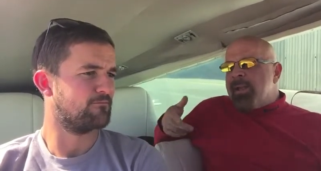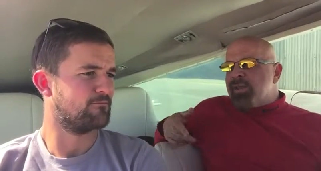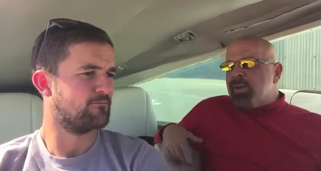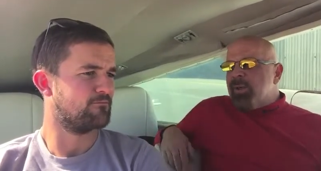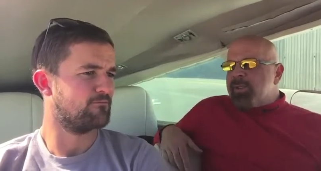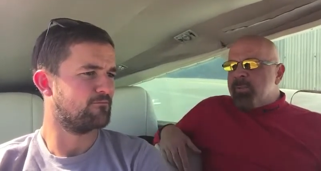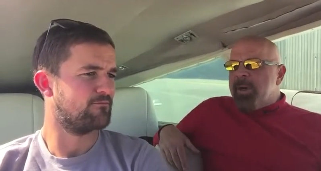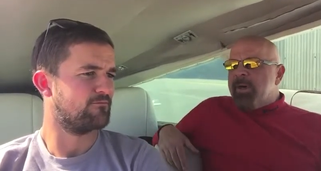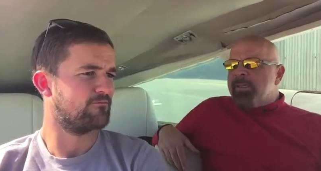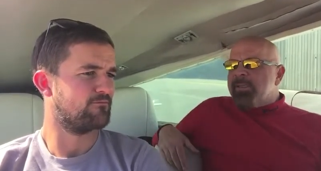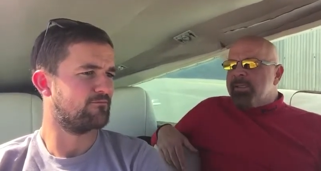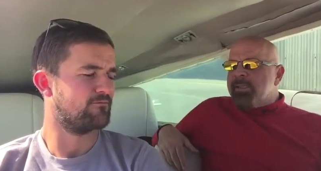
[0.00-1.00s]
Speaker 1: magical
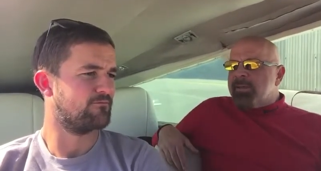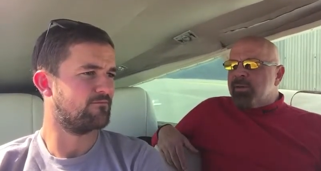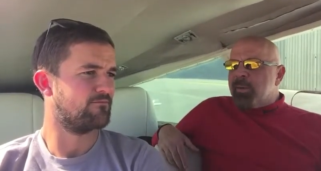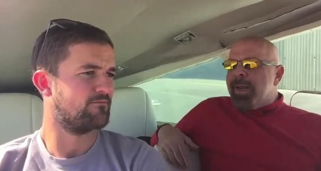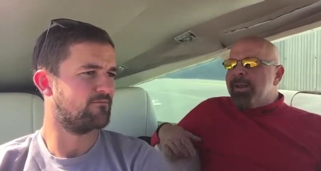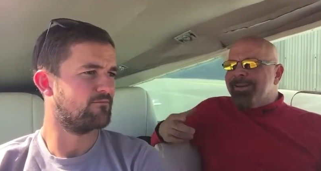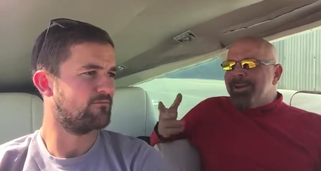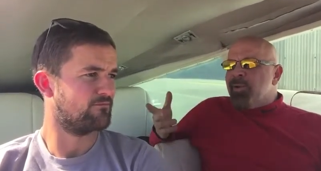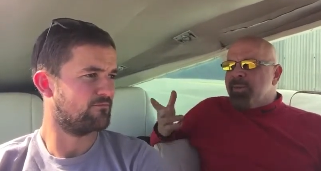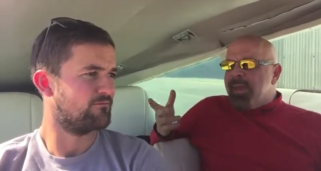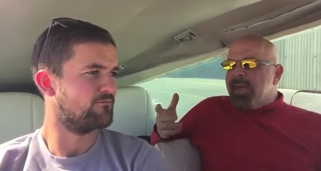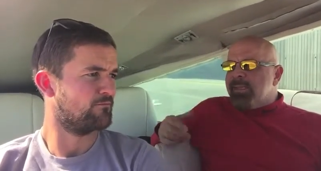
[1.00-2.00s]
experiences and create new
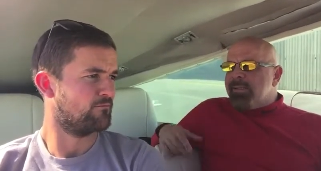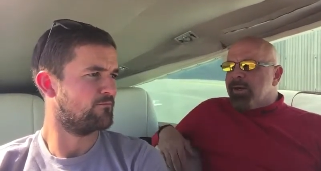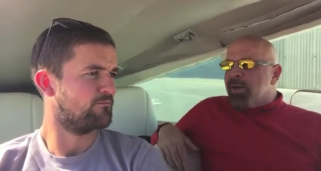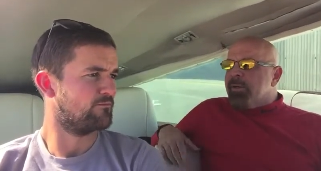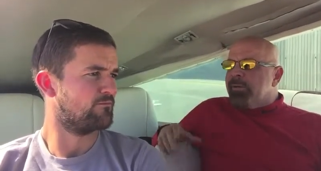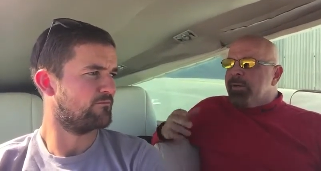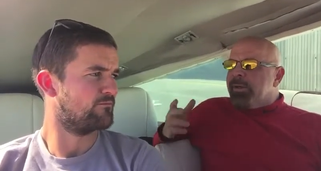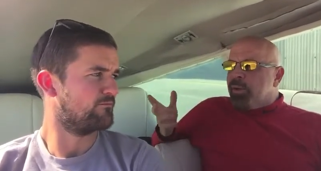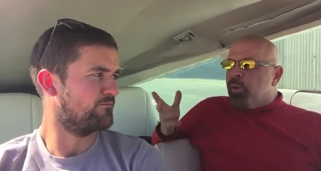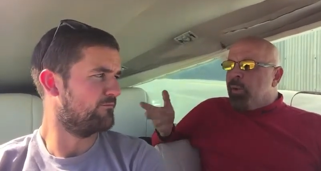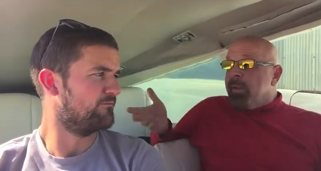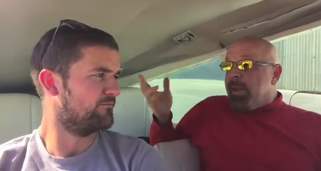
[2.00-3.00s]
things that are
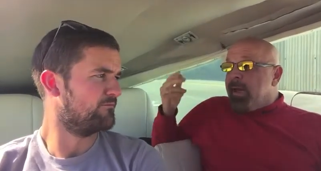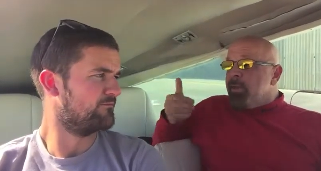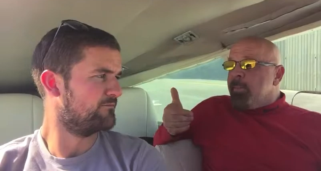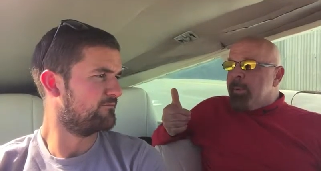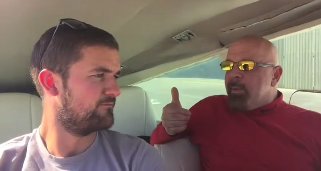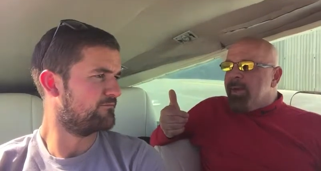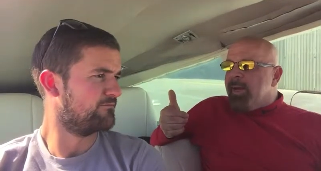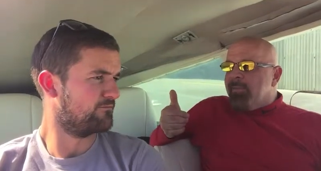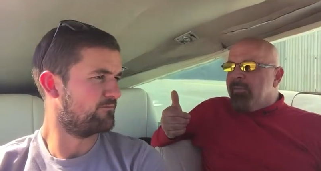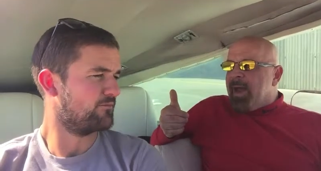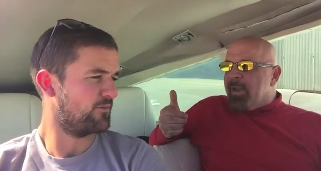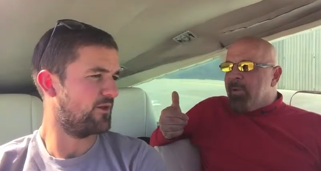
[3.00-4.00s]
cool mm-hmm. that other people can get
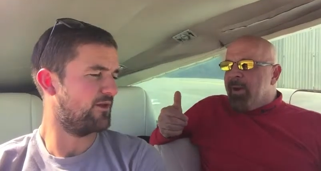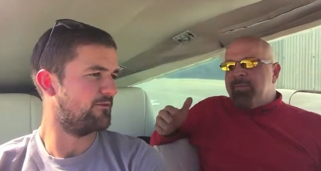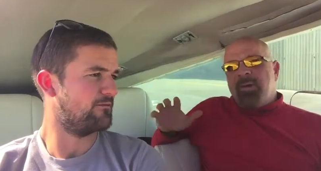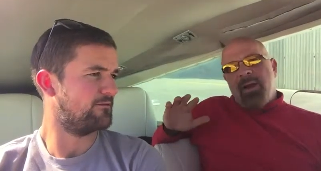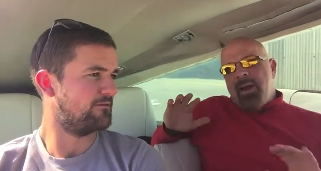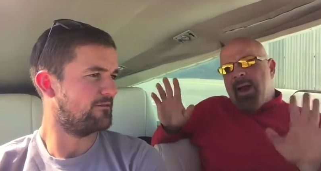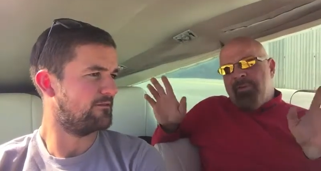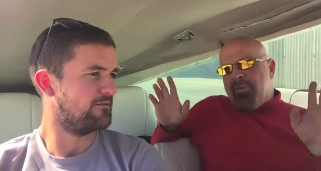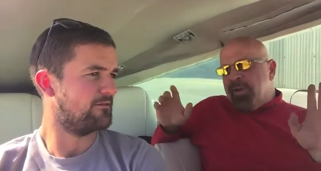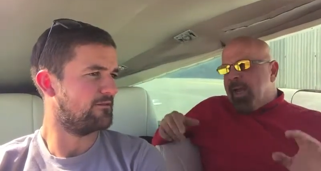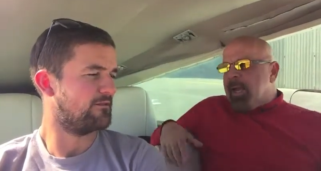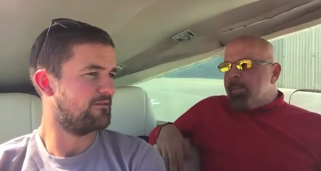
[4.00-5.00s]
value yeah. of, I
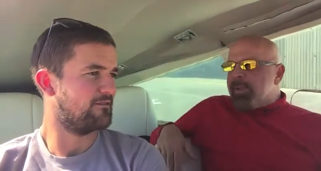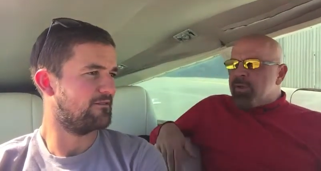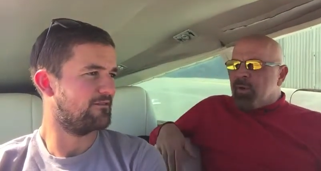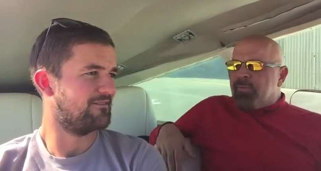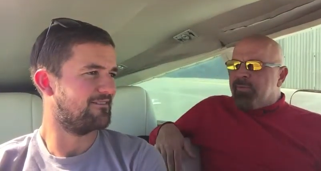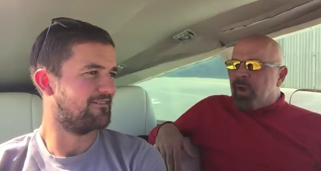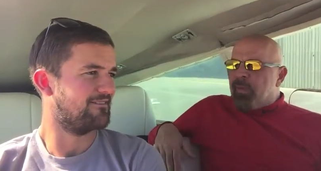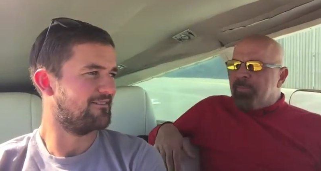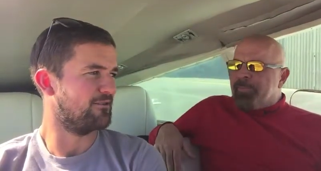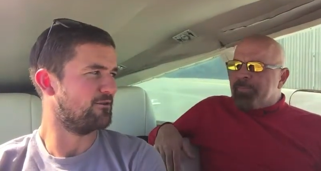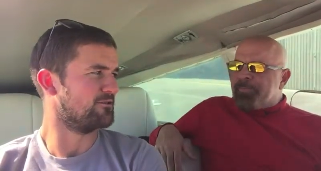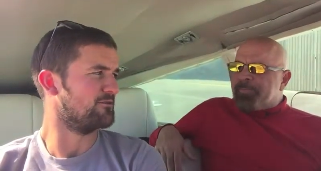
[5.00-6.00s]
feel like I'm in total flow.
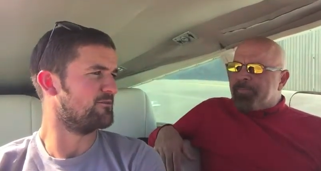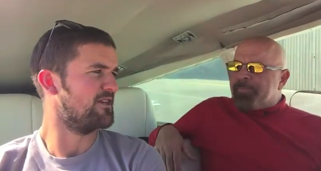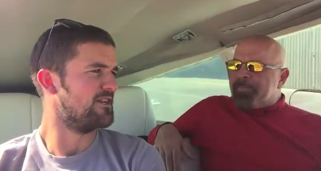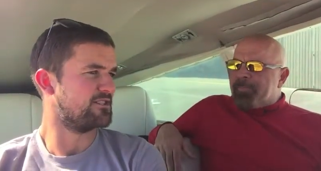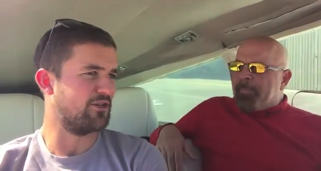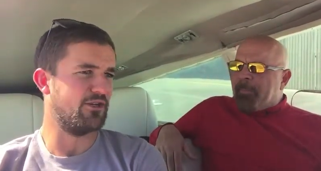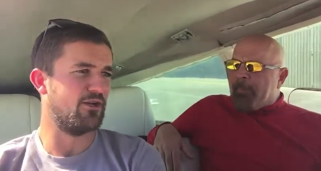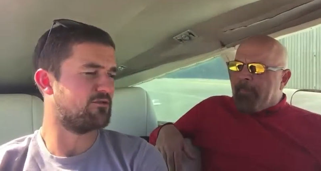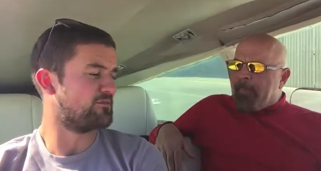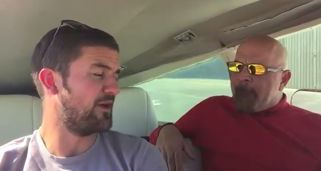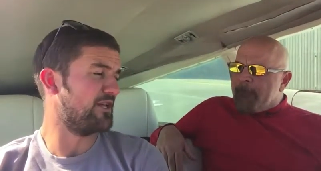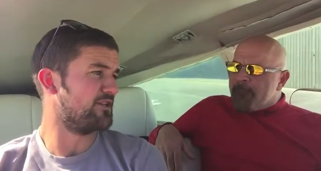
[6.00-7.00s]
Speaker 2: Awesome. So you don't
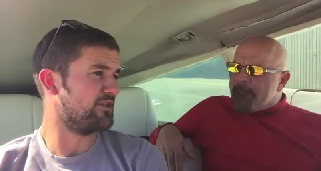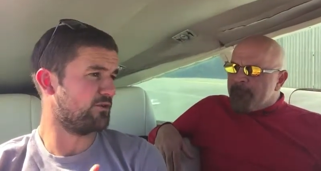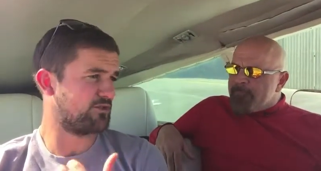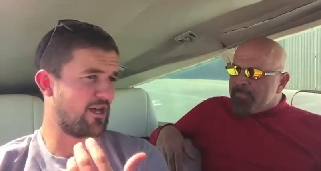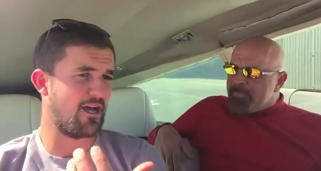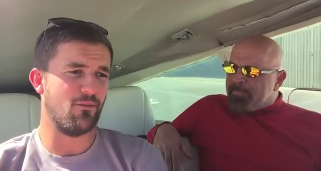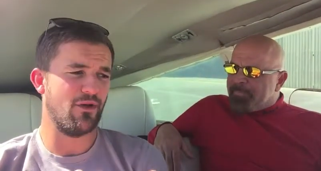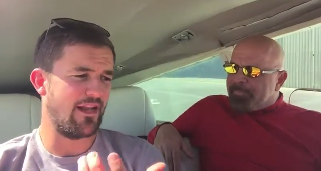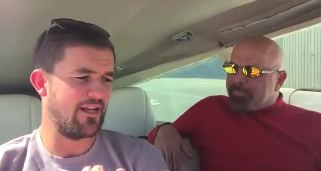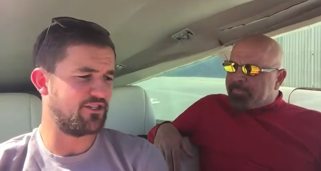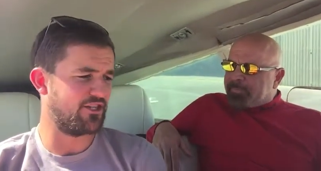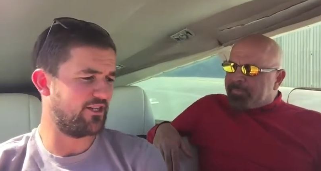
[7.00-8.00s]
spend your time and
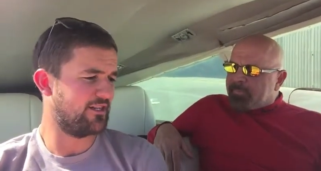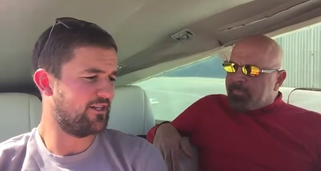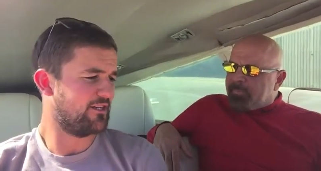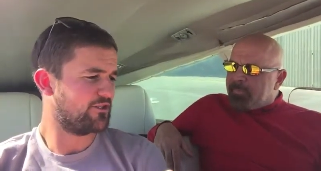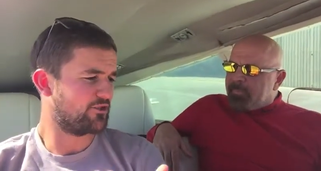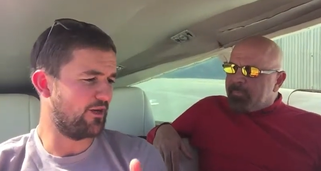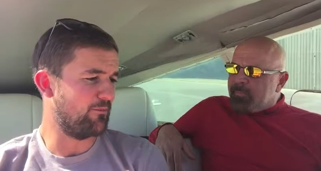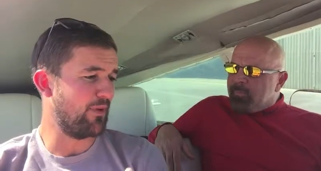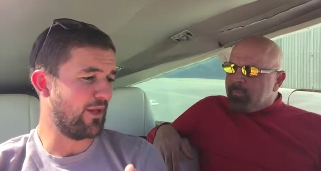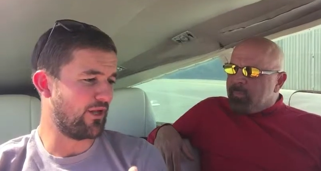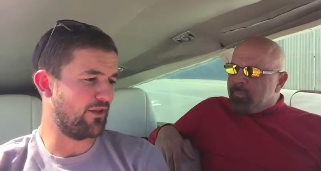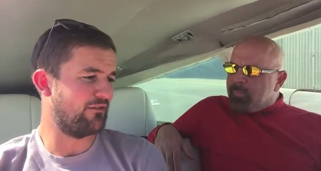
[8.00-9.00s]
energy trying to
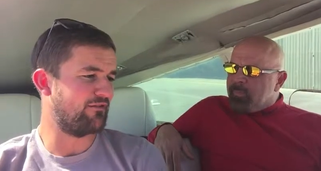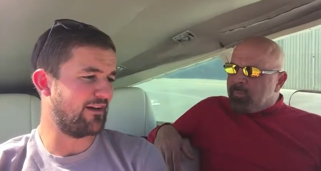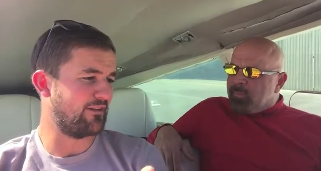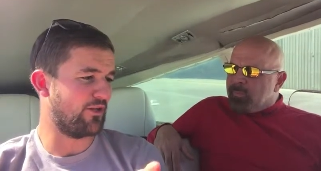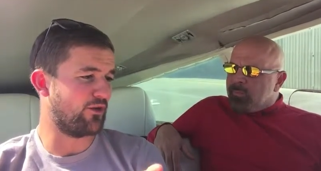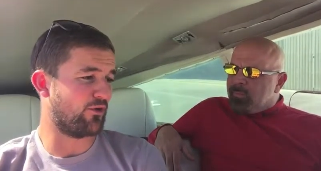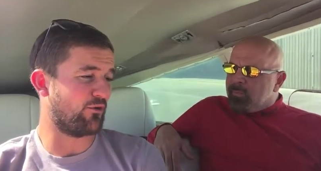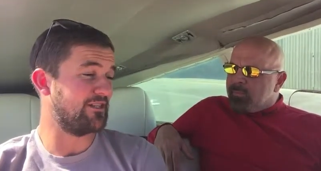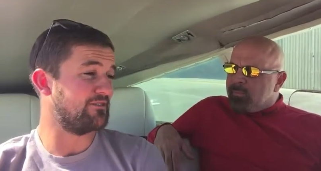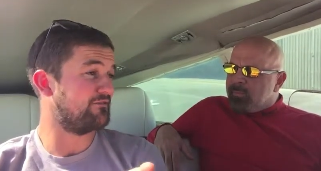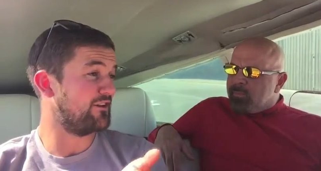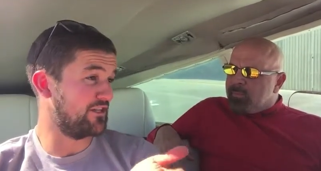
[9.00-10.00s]
build on the fact that you're not
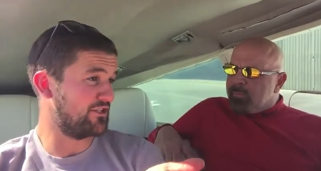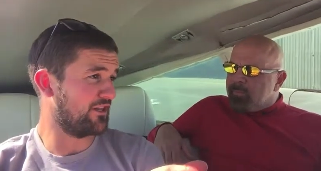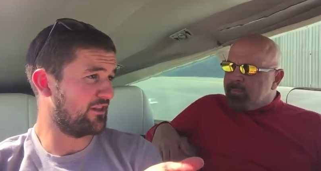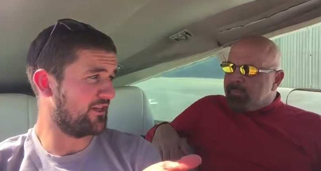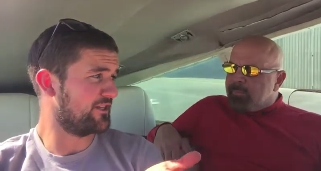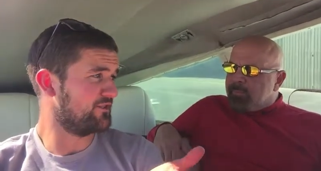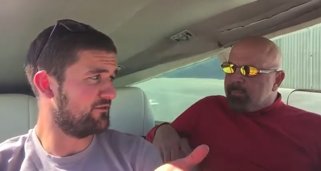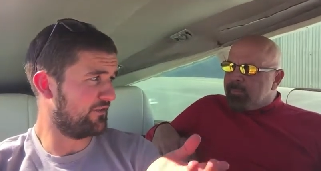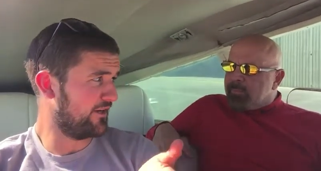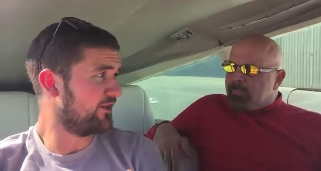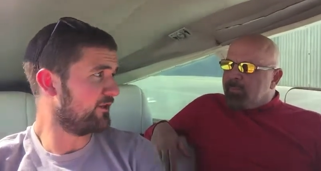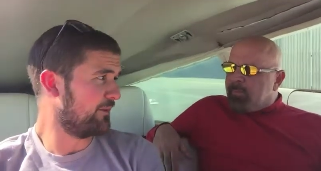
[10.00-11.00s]
great at finishing things. You
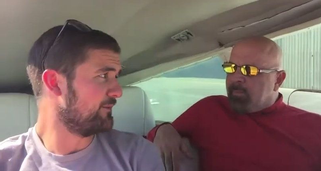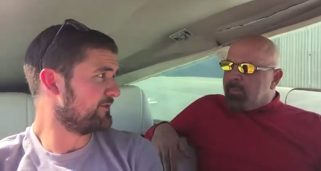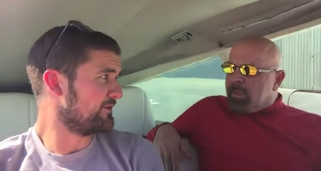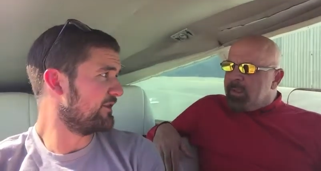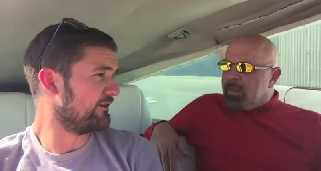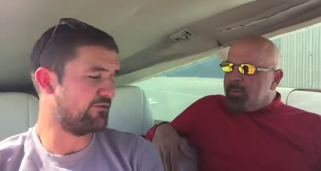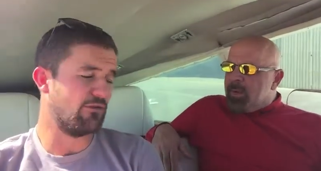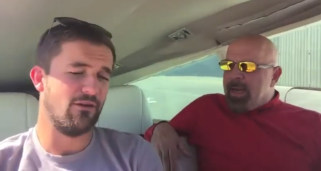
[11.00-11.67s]
find other people to do that for